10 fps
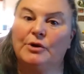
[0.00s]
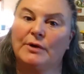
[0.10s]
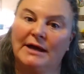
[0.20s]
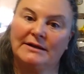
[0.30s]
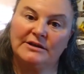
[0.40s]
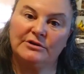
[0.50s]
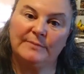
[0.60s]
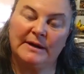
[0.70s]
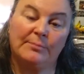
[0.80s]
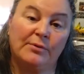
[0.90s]
gotten killed
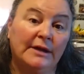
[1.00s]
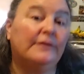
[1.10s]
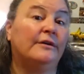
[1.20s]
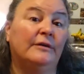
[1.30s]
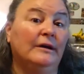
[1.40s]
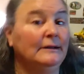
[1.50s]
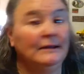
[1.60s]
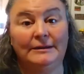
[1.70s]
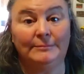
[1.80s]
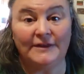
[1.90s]
by a predator,
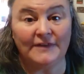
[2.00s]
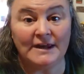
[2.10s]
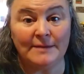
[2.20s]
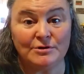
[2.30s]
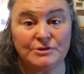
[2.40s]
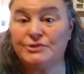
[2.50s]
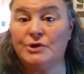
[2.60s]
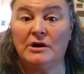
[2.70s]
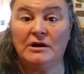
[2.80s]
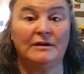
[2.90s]
by the neighbor's
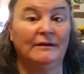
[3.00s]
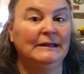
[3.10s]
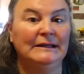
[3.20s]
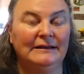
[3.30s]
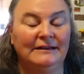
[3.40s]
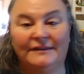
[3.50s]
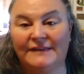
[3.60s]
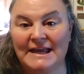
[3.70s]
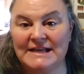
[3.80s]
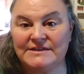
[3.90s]
dog. In the
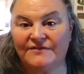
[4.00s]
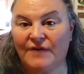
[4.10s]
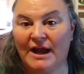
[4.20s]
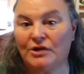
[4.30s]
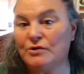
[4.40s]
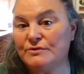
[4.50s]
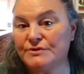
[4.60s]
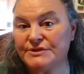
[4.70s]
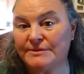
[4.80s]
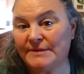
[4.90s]
case of
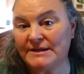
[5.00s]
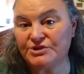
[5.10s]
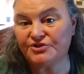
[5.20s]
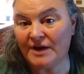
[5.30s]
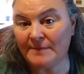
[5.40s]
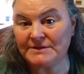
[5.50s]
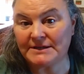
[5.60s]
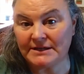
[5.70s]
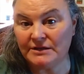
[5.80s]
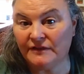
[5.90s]
raccoons, somebody's trapped and
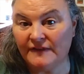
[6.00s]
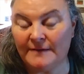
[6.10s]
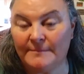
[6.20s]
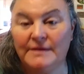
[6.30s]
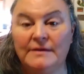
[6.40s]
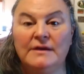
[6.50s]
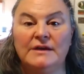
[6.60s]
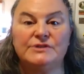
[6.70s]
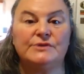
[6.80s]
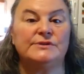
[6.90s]
killed them.
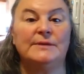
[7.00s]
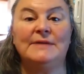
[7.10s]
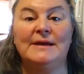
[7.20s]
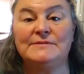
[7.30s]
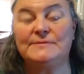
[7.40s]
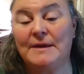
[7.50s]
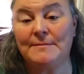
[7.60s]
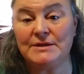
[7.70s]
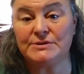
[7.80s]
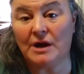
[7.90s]
So sometimes
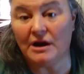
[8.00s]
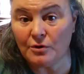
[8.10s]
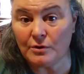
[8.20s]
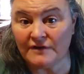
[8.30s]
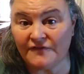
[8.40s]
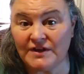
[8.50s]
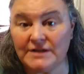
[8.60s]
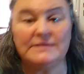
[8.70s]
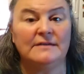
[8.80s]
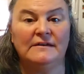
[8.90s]
babies are
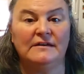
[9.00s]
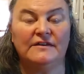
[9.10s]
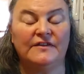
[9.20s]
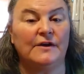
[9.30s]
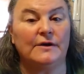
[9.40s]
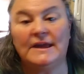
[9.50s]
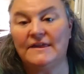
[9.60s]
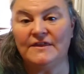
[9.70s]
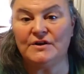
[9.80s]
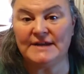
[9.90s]
orphaned. They're
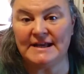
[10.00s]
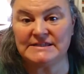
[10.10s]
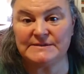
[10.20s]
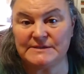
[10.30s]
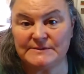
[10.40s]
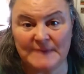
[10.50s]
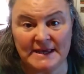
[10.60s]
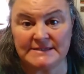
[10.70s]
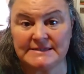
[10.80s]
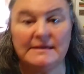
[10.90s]
in their nest
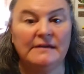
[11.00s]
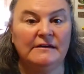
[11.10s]
space